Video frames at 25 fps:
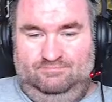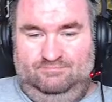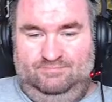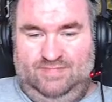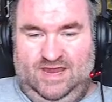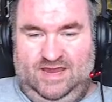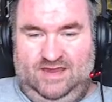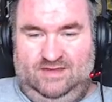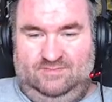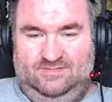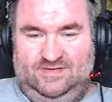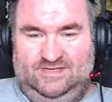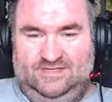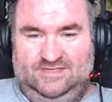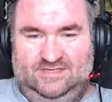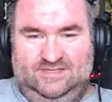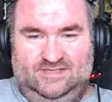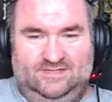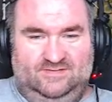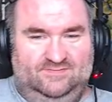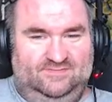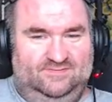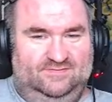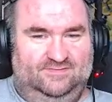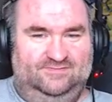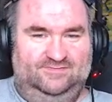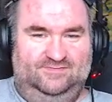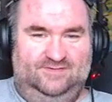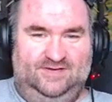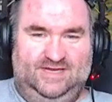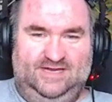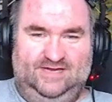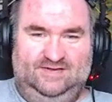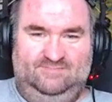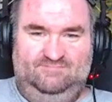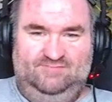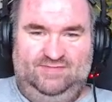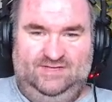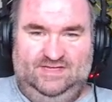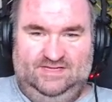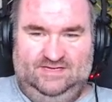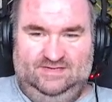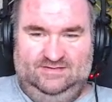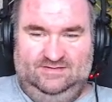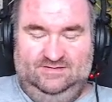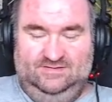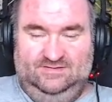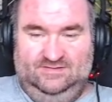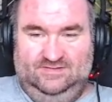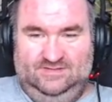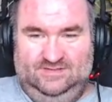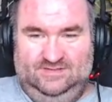Bam, into the frickin' pit.